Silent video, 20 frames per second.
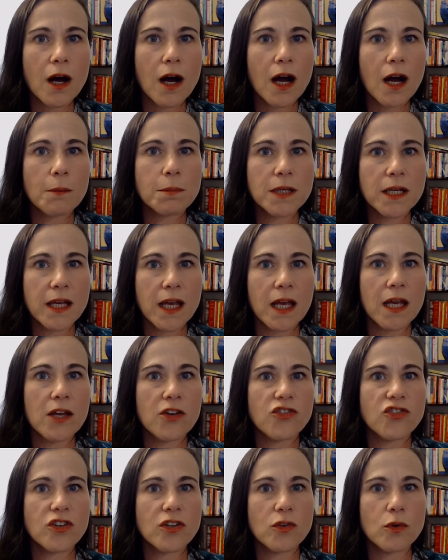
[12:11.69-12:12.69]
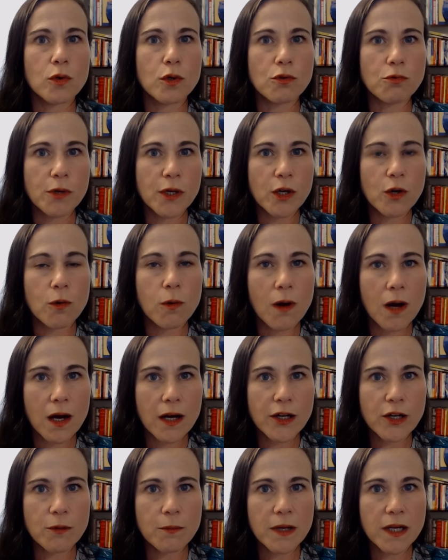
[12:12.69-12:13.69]
obligation or
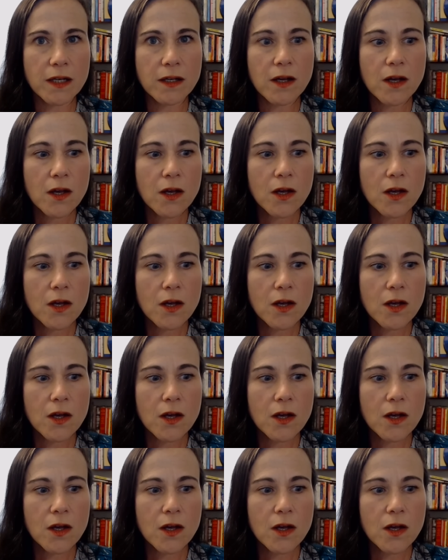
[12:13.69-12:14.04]
requirement